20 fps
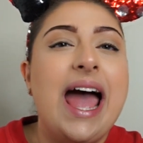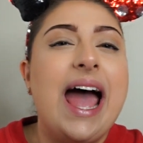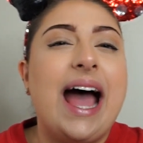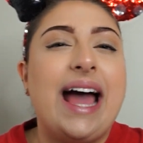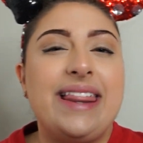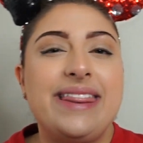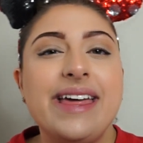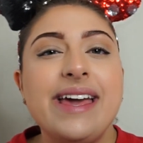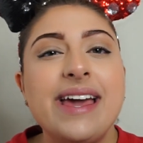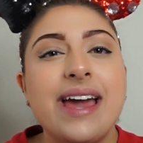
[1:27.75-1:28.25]
I
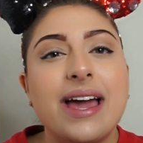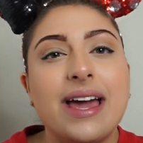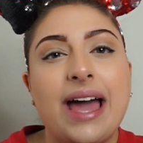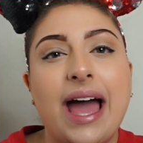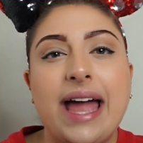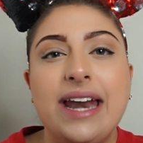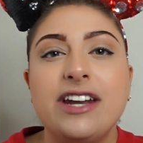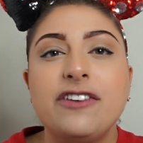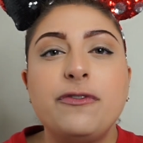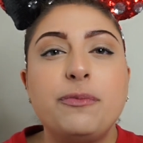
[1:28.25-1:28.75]
think
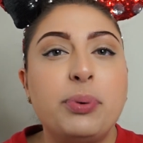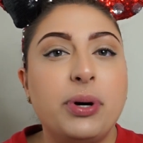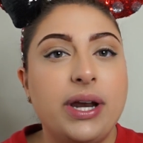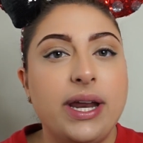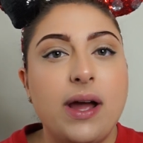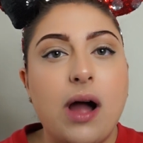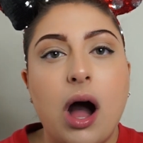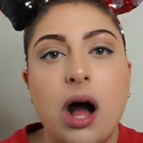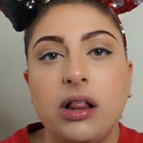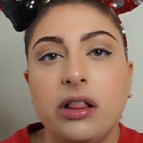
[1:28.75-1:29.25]
kind of
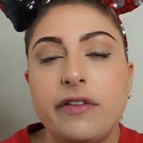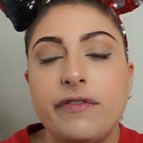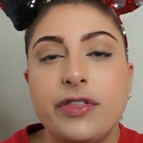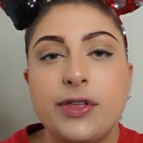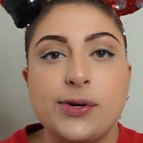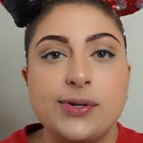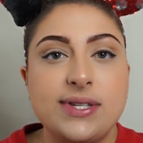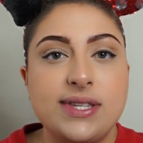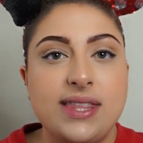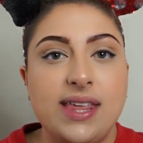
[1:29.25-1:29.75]
putting all of
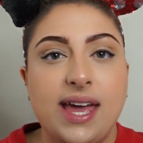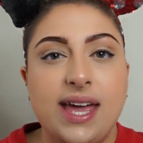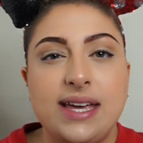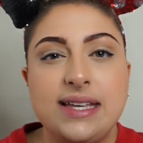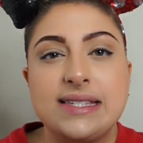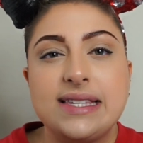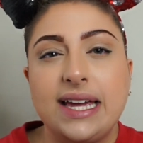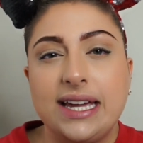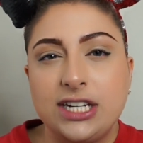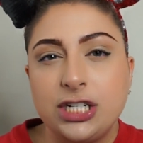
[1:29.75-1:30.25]
those
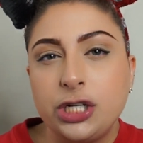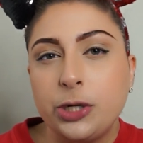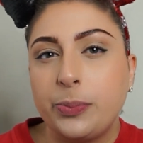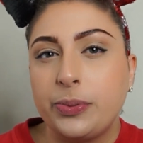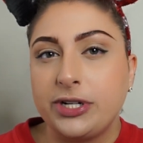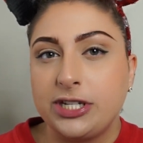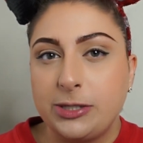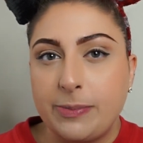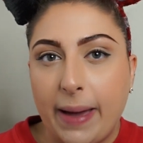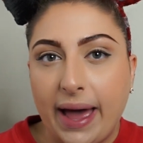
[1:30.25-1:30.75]
things into
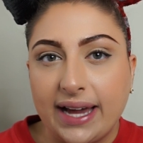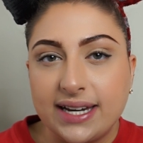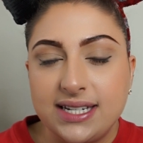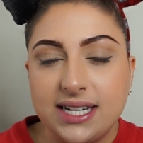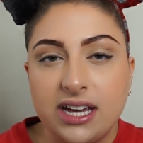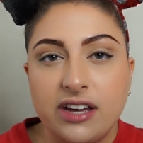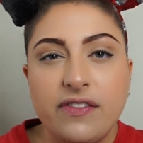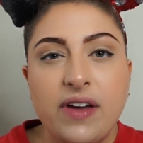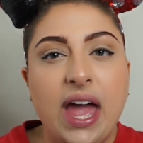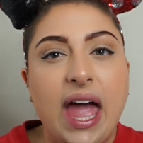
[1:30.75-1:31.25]

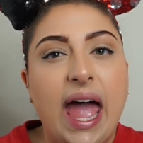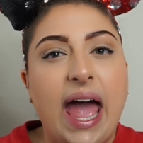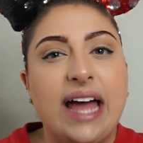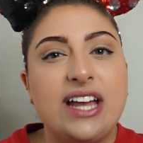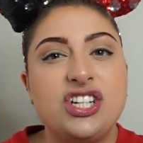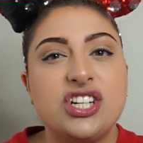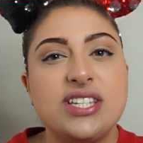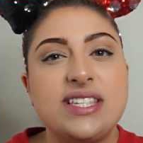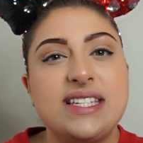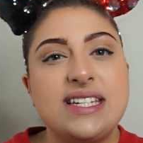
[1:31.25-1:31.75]
perspective and
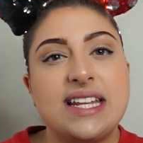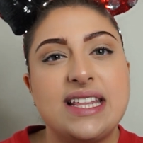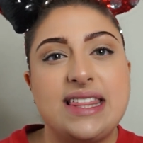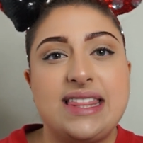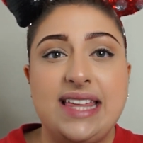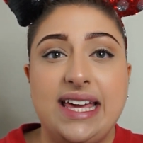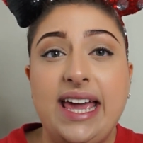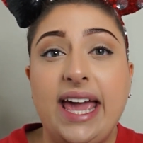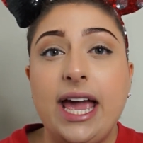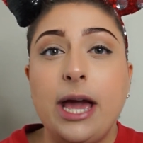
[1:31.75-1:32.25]
just
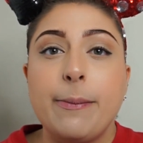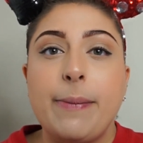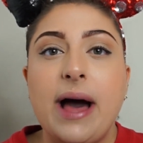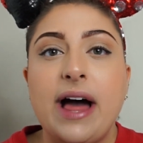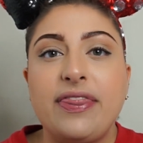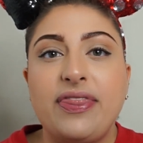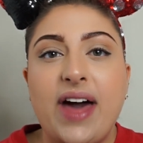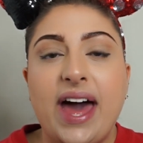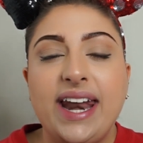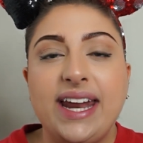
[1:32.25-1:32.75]
thinking
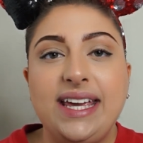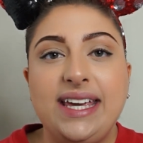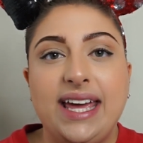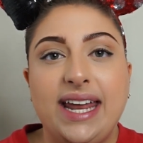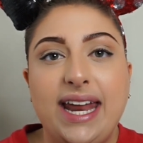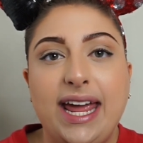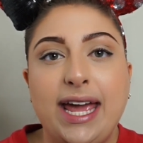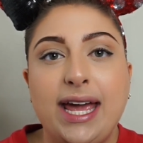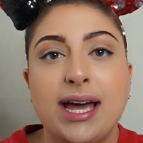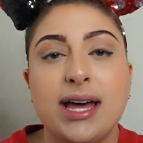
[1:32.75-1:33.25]
about that and
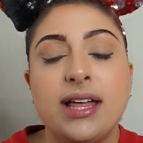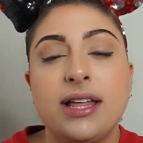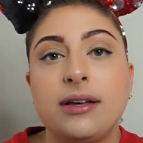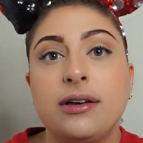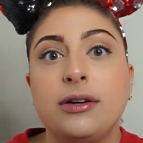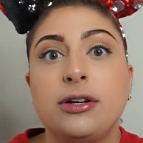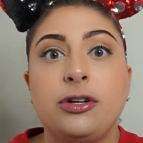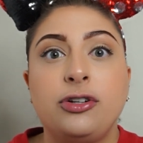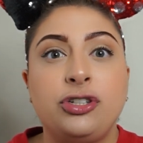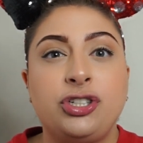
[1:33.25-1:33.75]
getting
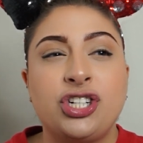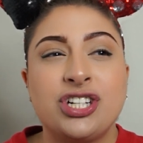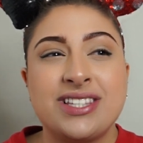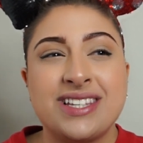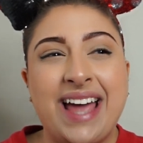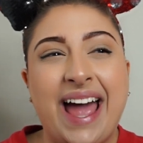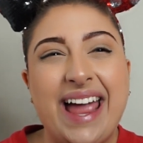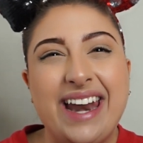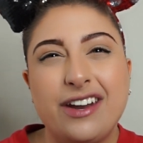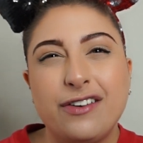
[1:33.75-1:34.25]
just
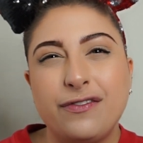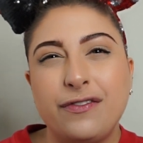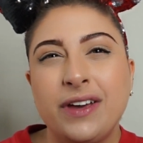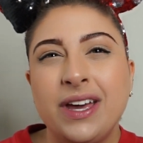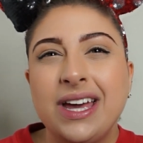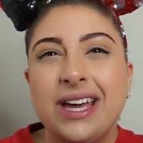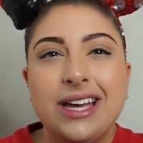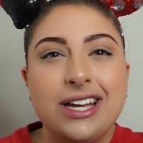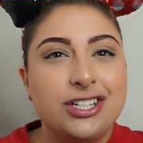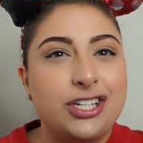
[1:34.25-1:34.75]
kind of
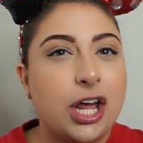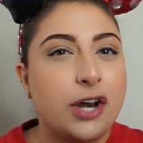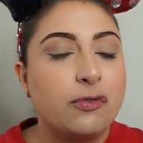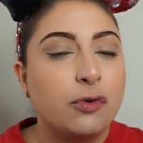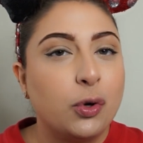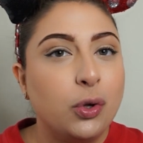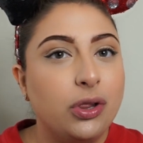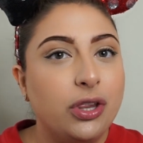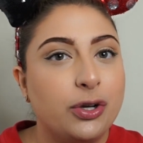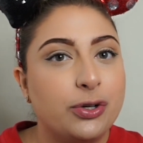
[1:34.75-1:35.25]

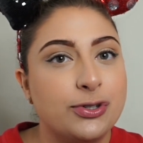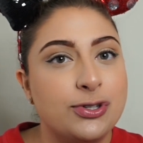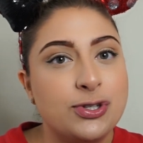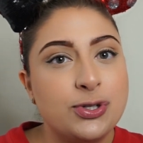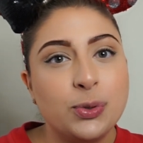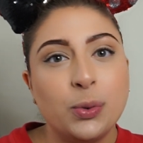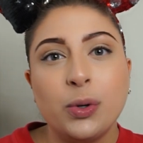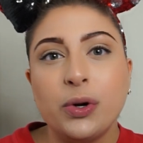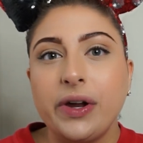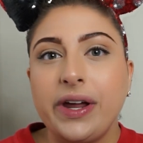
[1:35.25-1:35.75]
general little
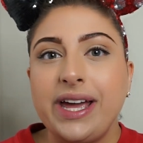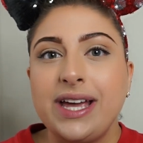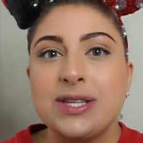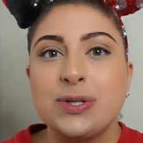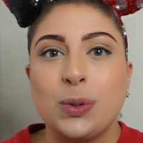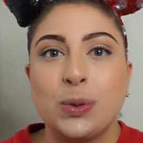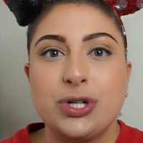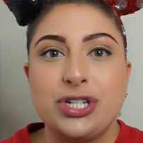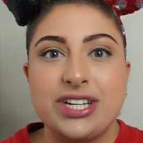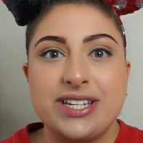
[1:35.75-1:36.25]
stories
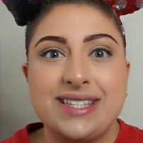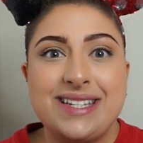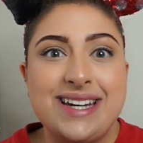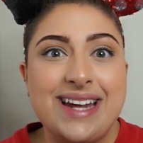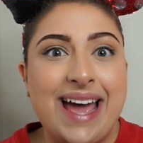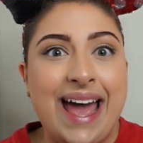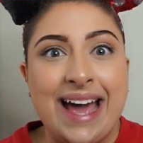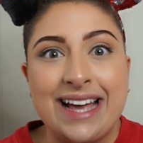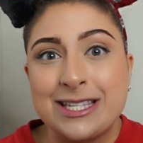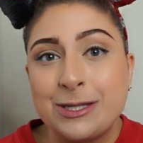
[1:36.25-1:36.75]
or just
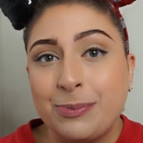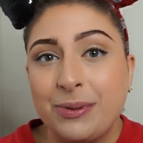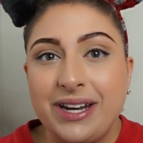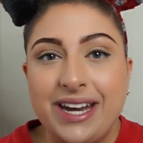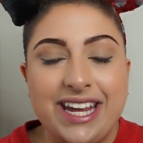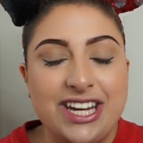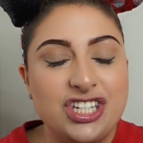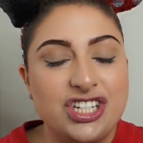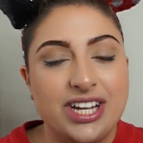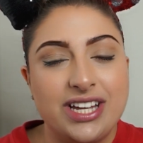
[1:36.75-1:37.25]

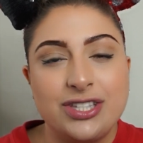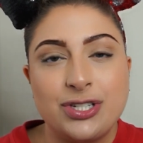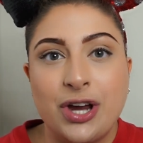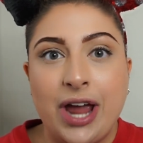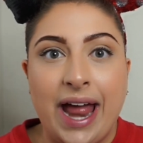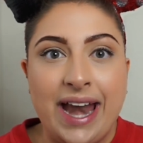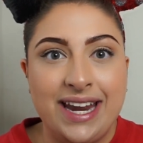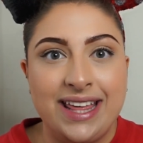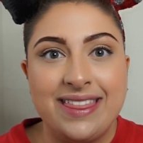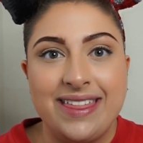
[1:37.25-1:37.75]
explanations or
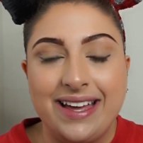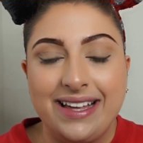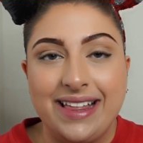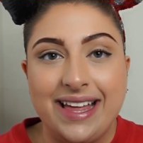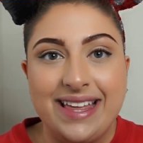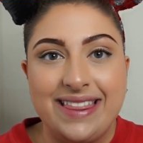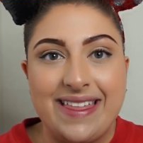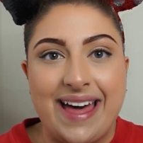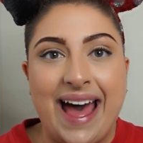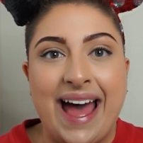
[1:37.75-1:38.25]
anything
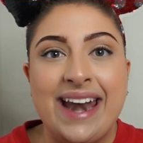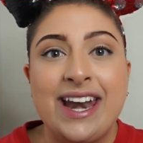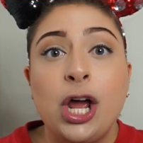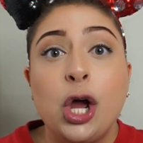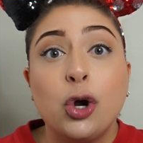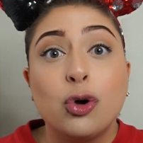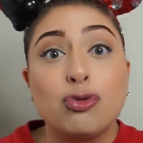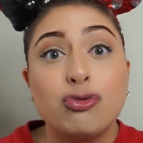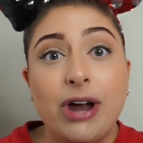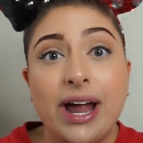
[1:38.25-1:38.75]
like that
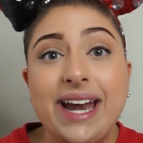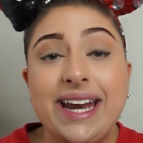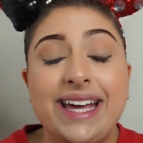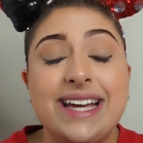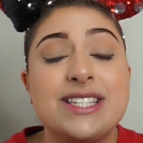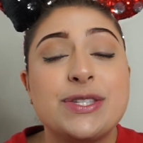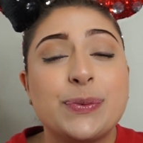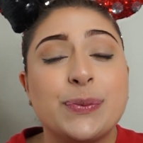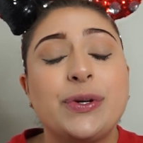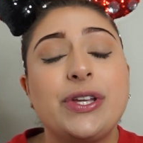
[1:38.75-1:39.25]
ready
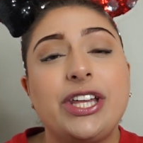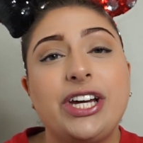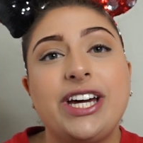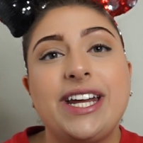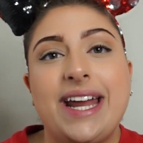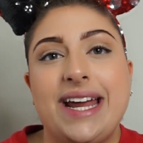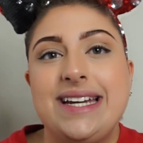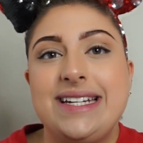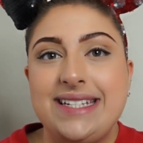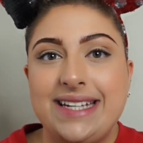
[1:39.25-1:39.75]
is a really good
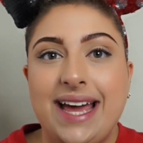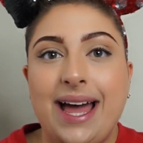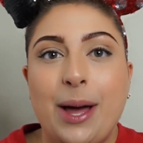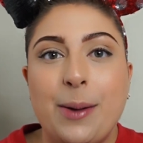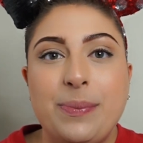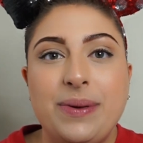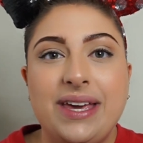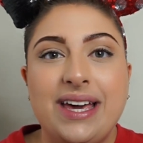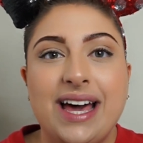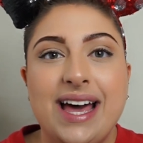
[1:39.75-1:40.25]
idea
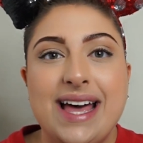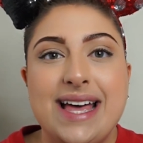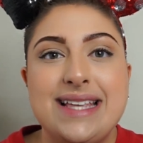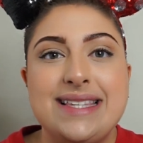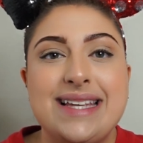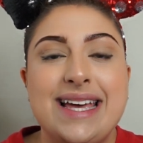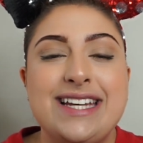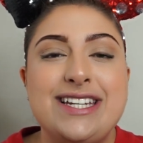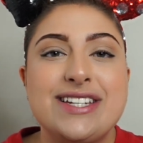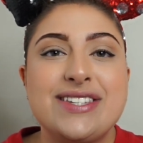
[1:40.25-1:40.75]

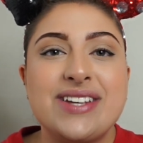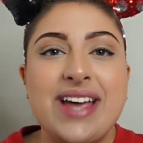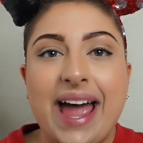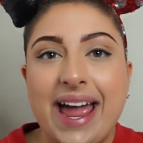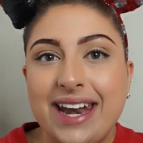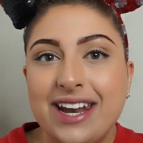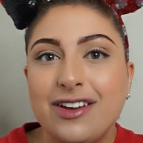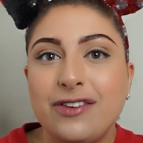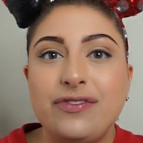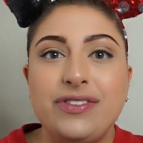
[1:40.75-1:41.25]
because it just
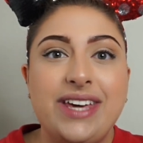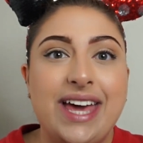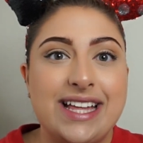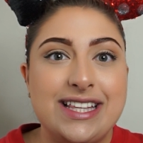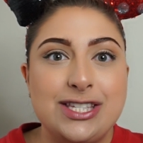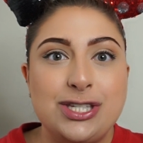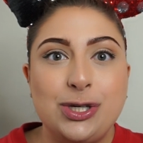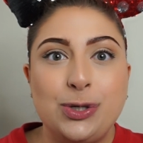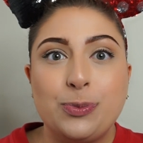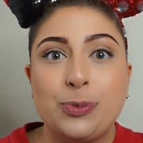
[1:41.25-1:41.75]
kind of
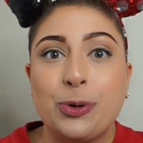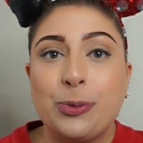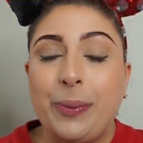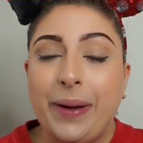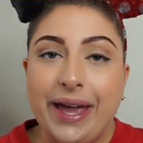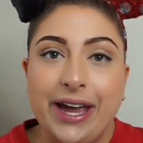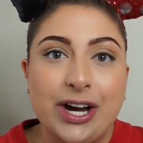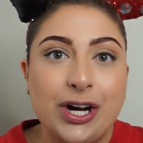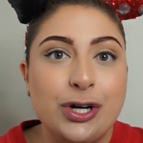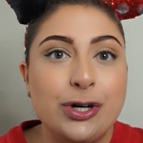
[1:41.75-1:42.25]
gets you
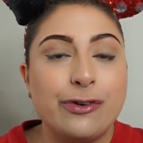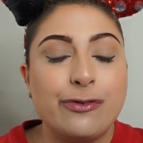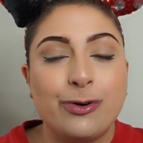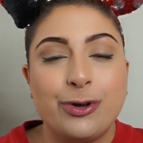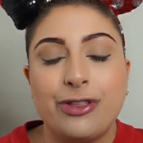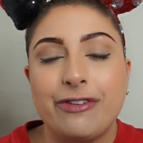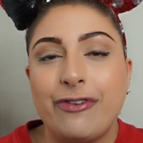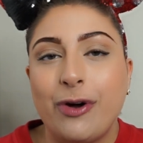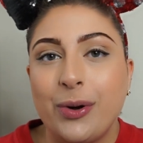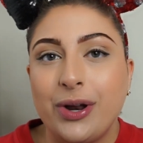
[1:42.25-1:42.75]
prepared for
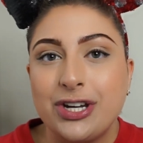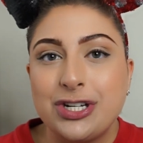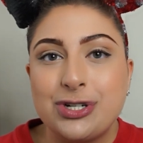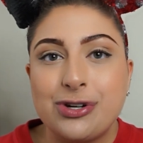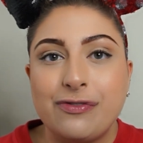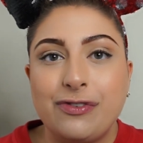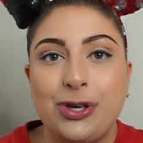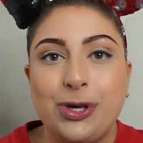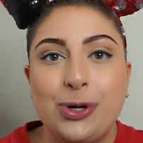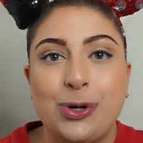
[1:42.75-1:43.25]
the phone
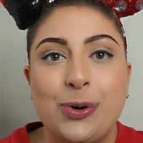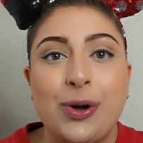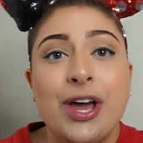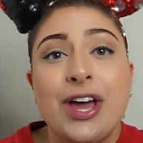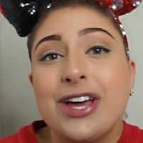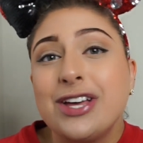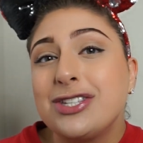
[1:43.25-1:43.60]
interview.